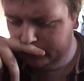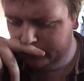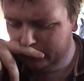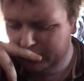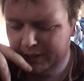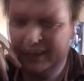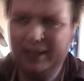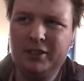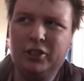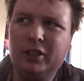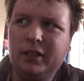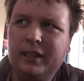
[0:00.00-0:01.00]
So
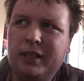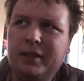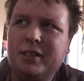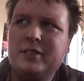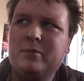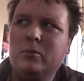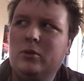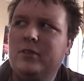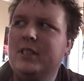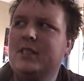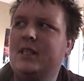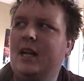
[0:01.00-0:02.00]
essentially, this
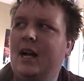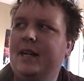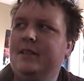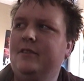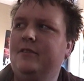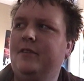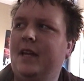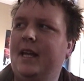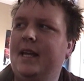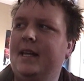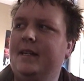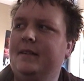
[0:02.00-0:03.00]
movie's kind of
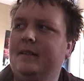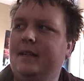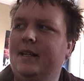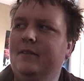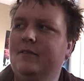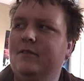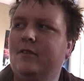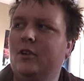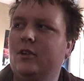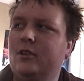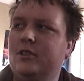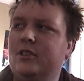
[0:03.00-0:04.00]
an
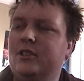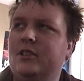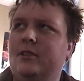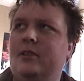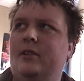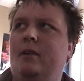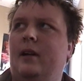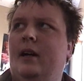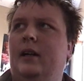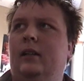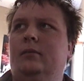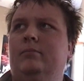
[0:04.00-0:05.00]
inverse
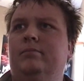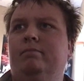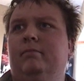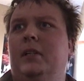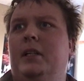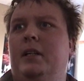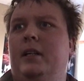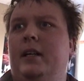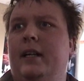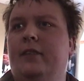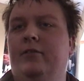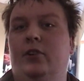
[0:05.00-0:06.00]

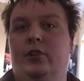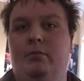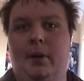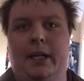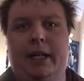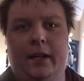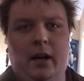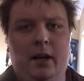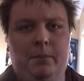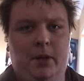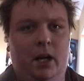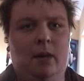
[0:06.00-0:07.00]
buddy
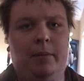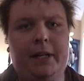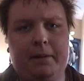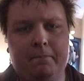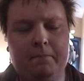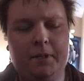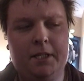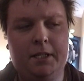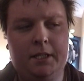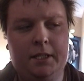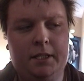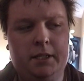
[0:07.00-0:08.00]
cop comedy.
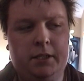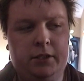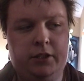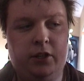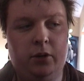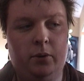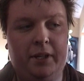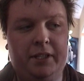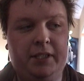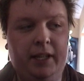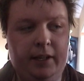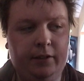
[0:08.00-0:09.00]
So
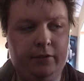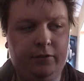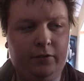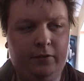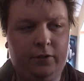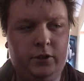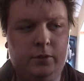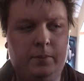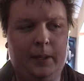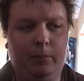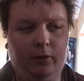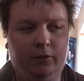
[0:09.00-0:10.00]
instead of two
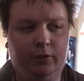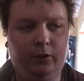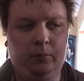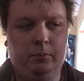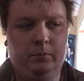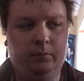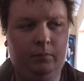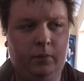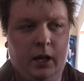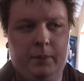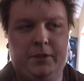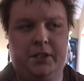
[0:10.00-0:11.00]
people from
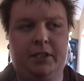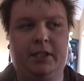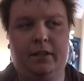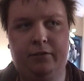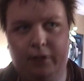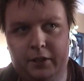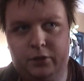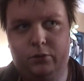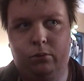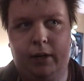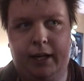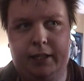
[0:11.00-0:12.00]
opposite sides of the
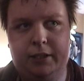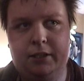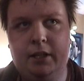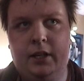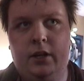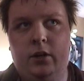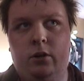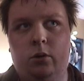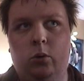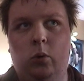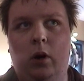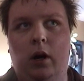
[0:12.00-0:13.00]
tracks
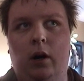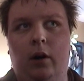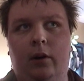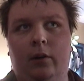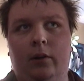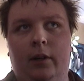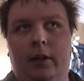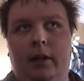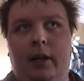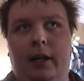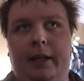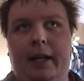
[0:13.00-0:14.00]
who are
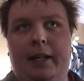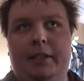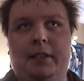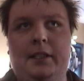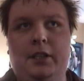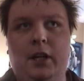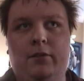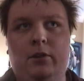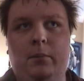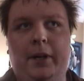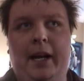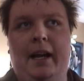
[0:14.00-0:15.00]
against each
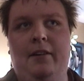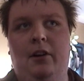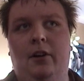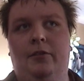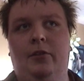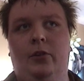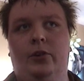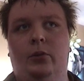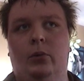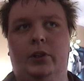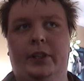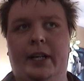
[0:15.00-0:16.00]
other but are forced
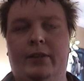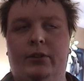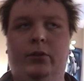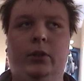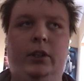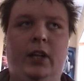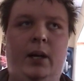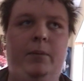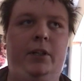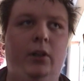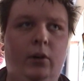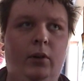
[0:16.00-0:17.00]
to work together for a
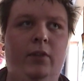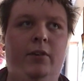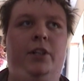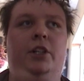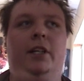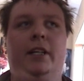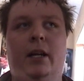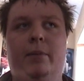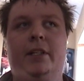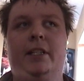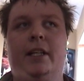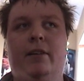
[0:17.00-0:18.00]
common goal, eventually
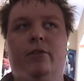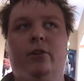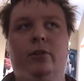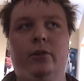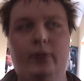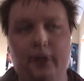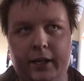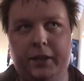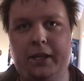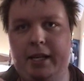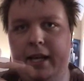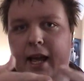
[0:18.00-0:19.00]
coming together
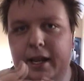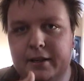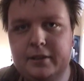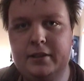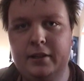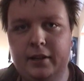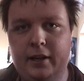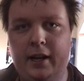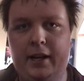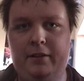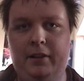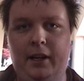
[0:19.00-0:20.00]
in the end
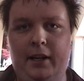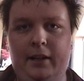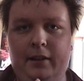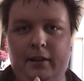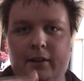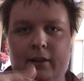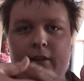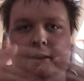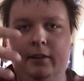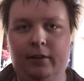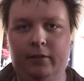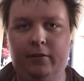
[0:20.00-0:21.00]
and, like,
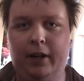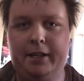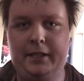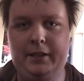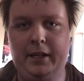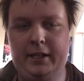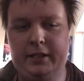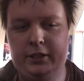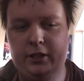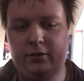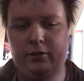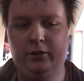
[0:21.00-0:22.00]
finding that
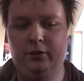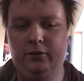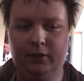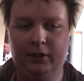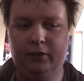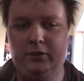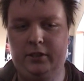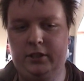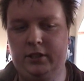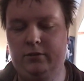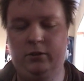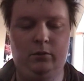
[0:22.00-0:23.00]
each other's fills,
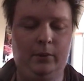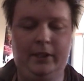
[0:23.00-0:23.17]
each other's